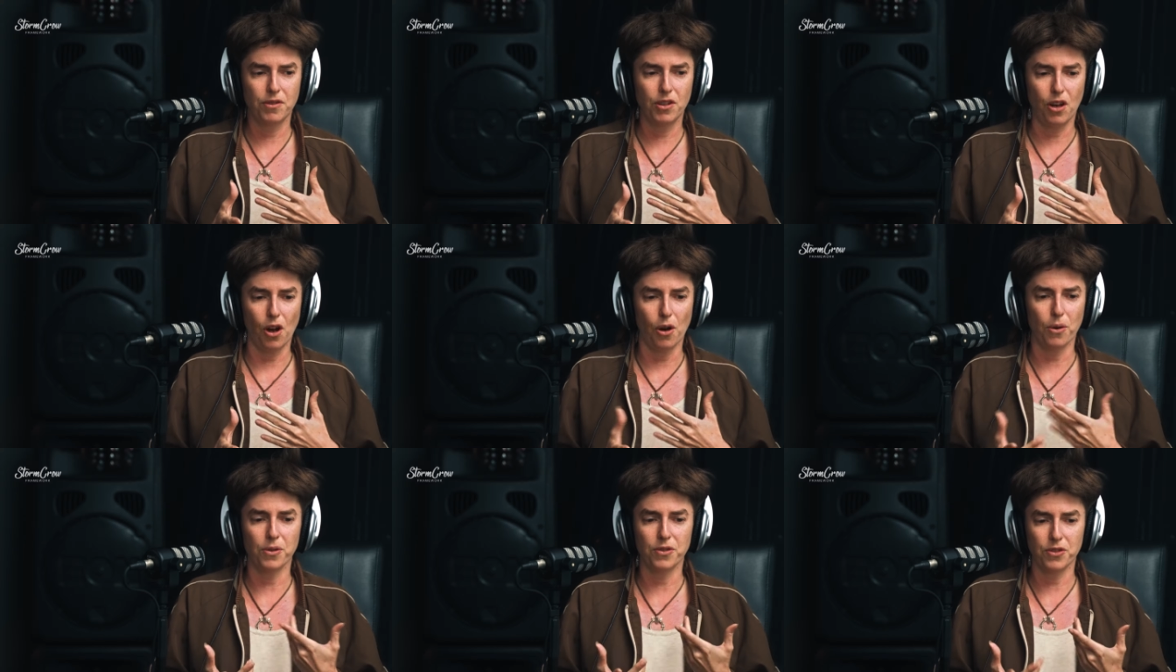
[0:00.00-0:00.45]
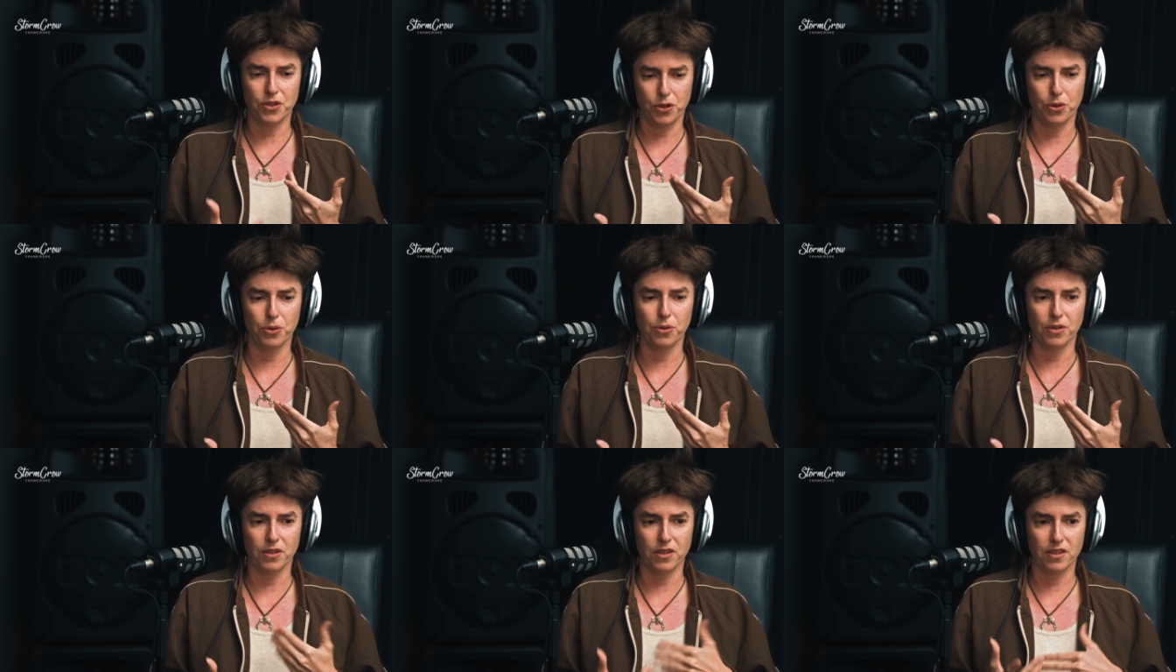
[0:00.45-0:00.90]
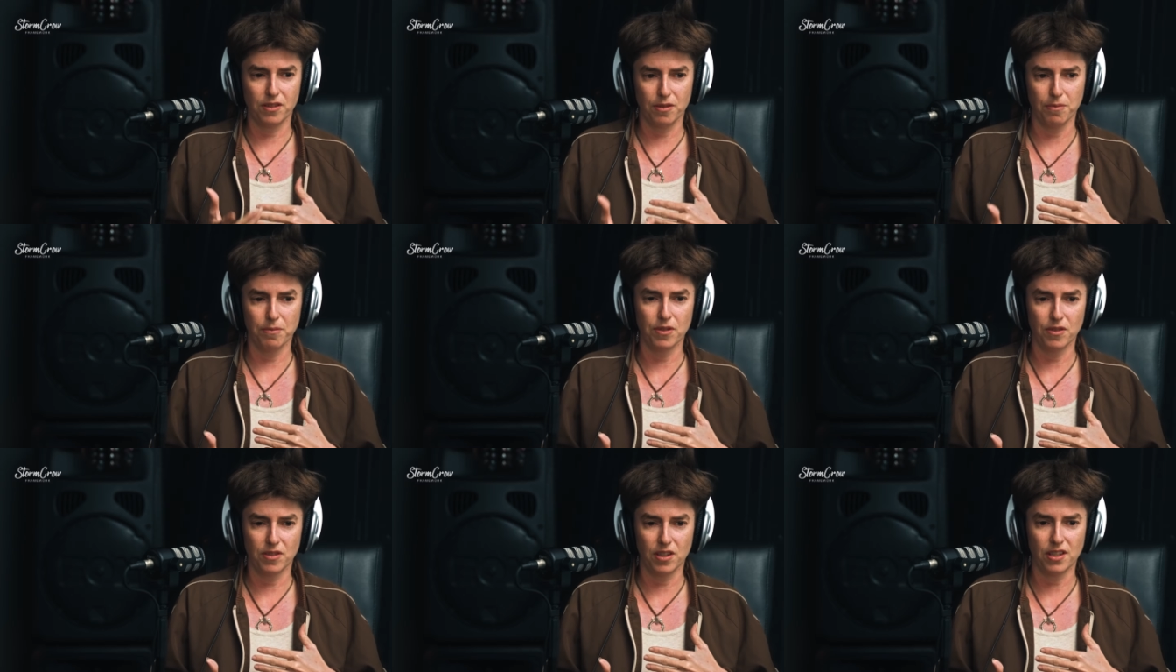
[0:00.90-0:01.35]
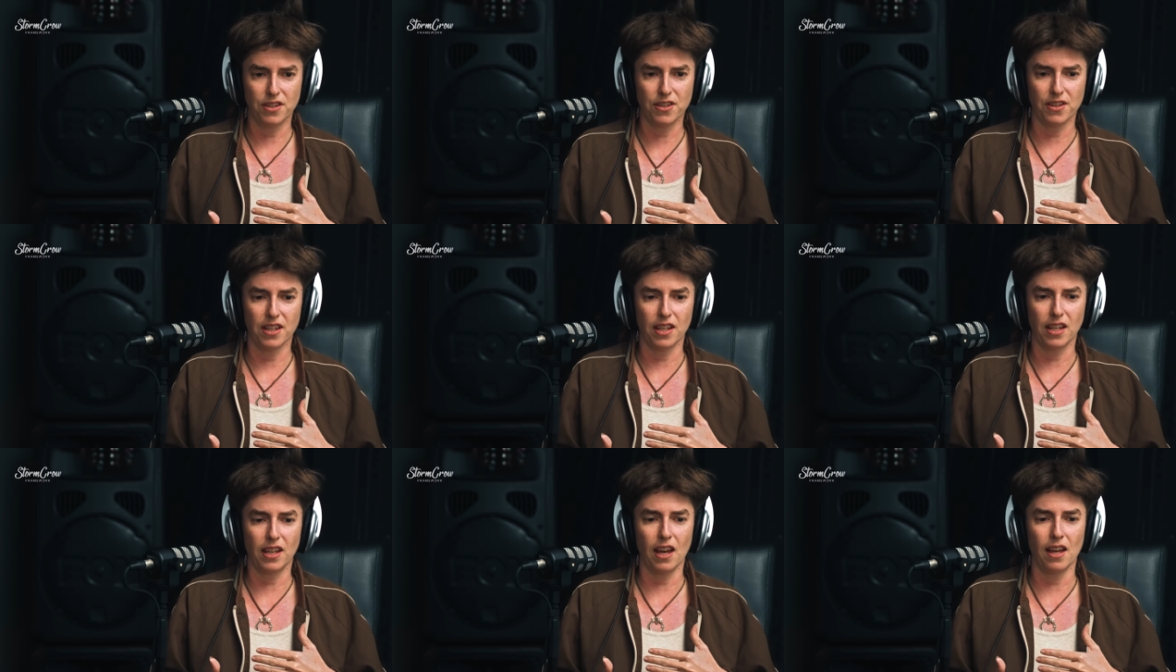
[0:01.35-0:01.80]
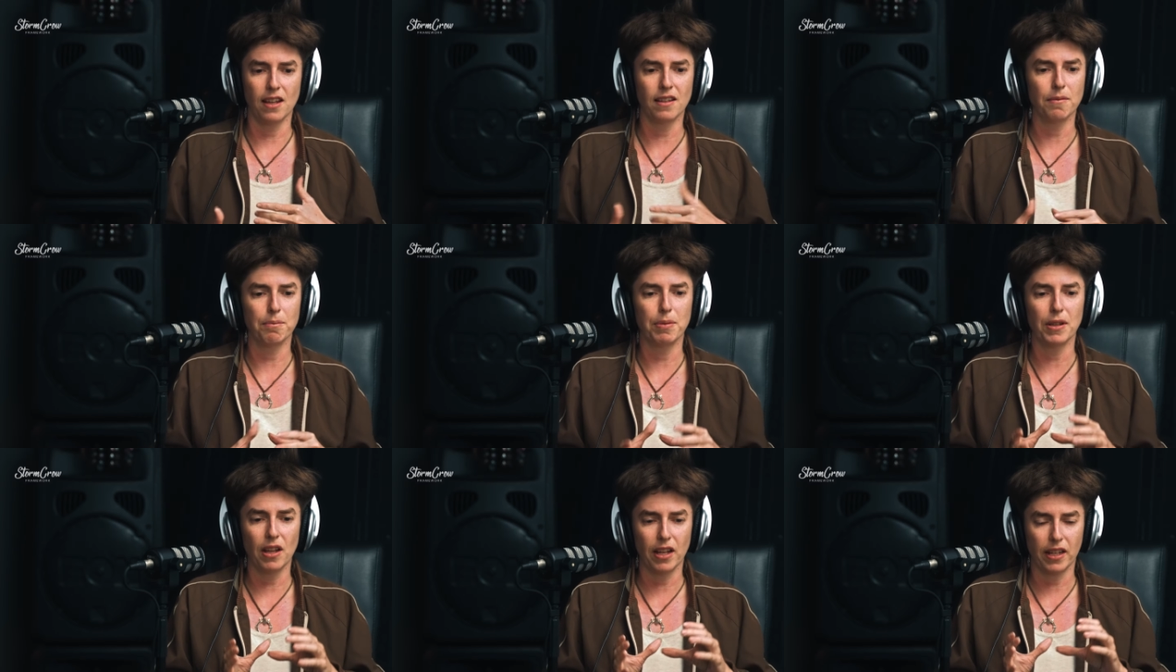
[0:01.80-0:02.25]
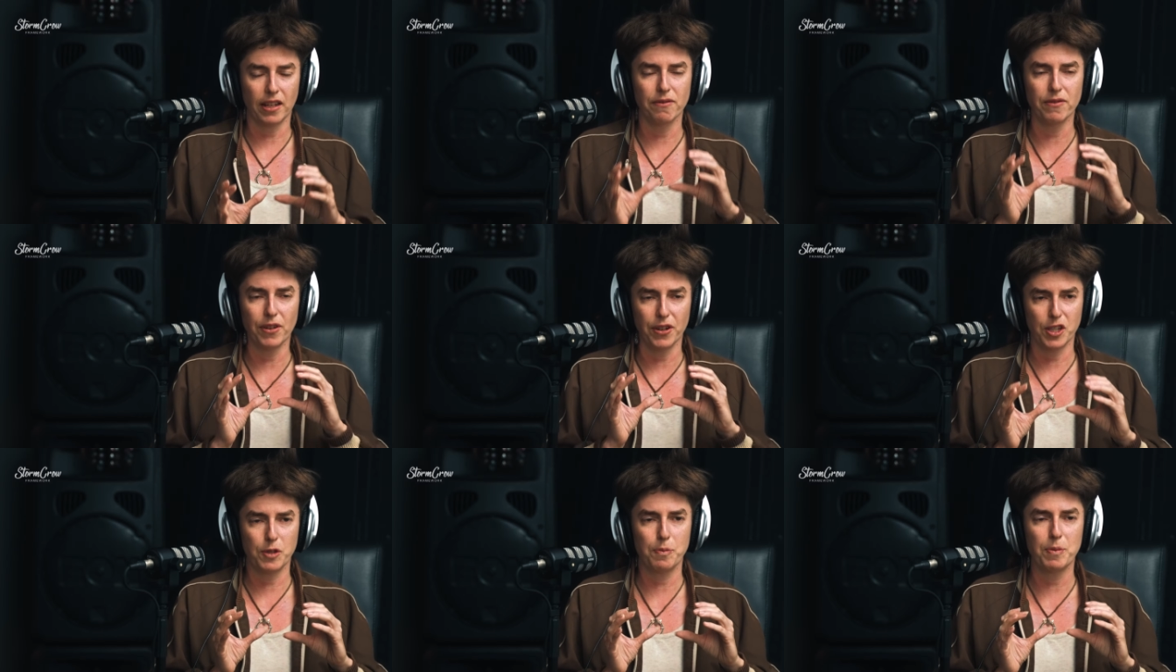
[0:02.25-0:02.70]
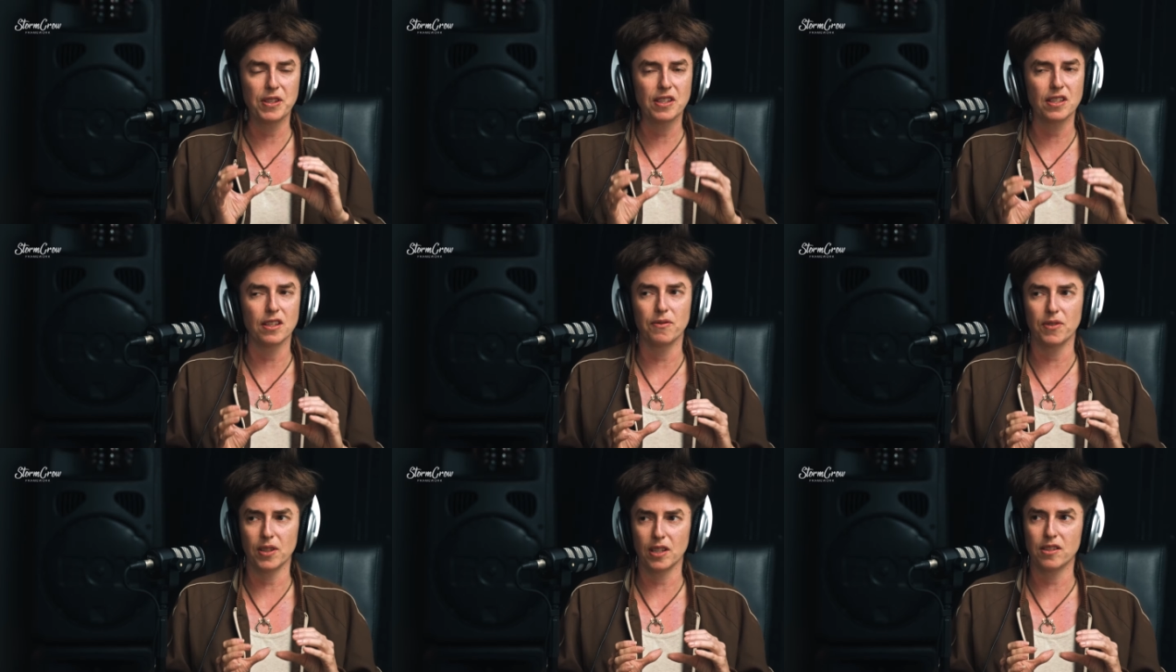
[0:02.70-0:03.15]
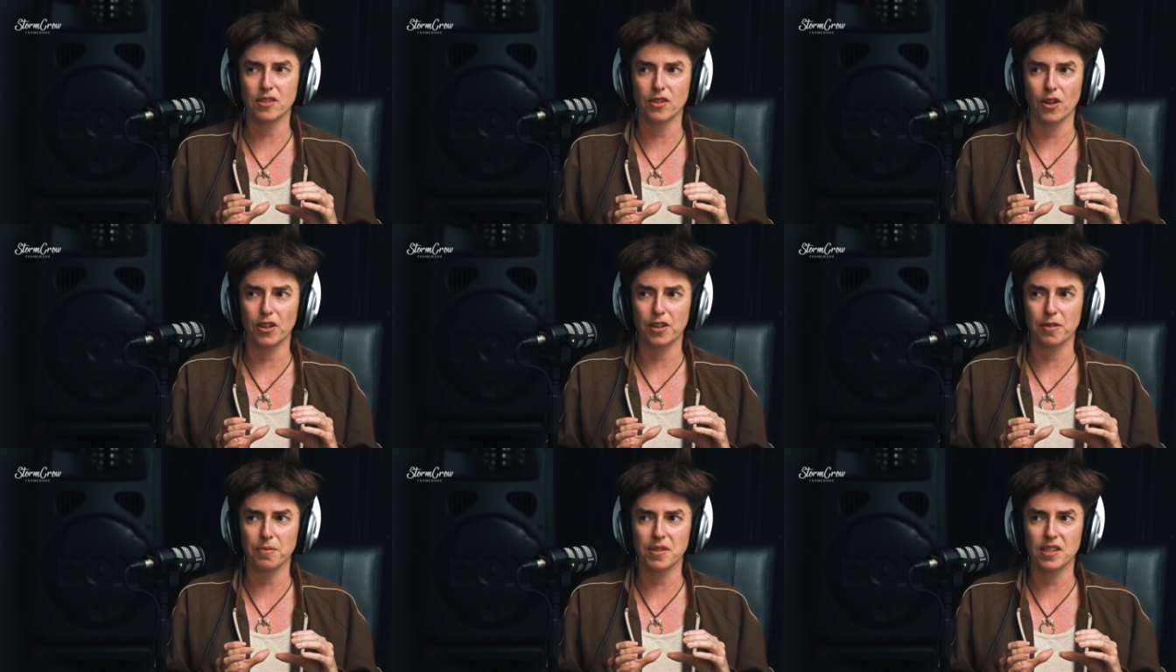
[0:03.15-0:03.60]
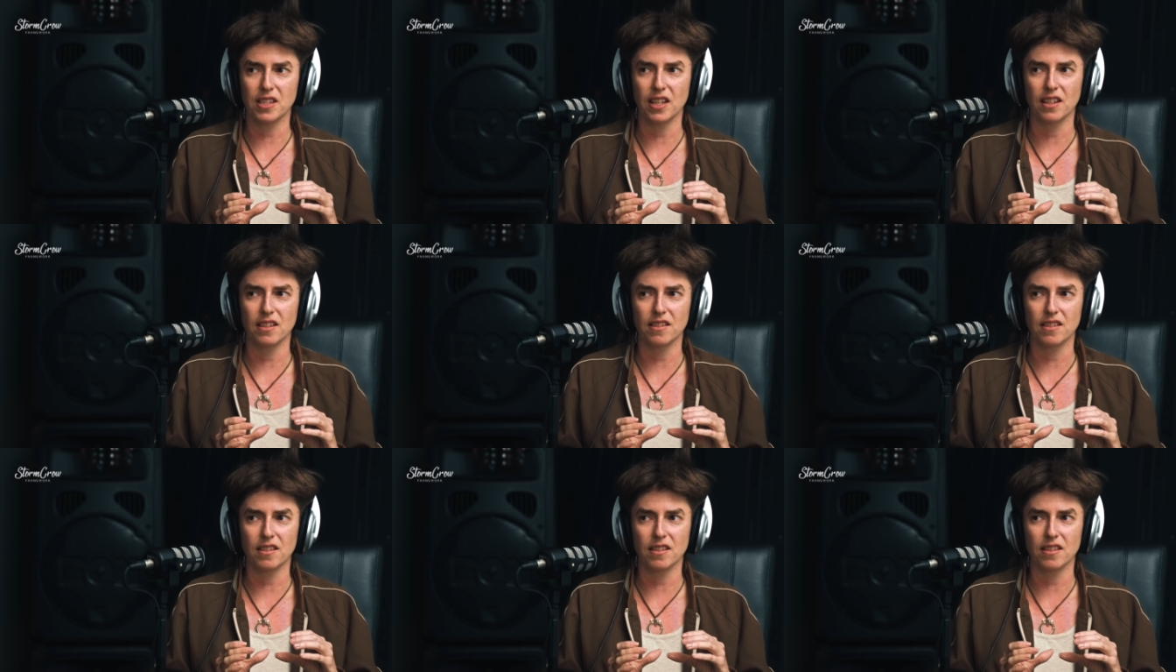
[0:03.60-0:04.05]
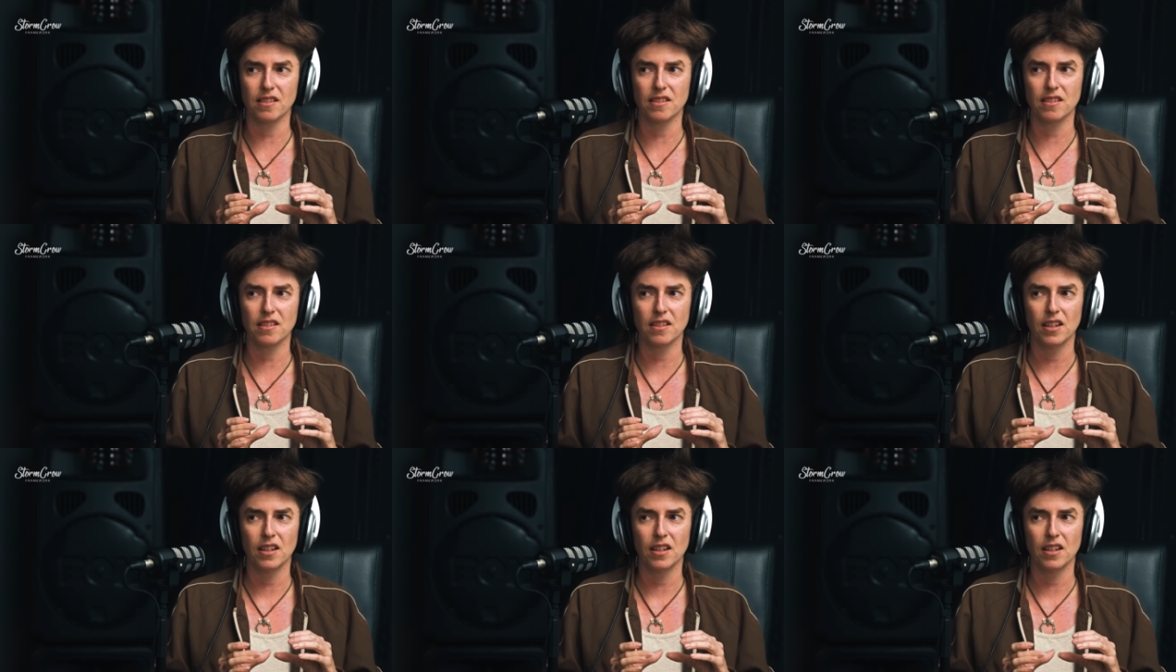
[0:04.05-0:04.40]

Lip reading: on tour as a musician again, but like in very specific circumstances.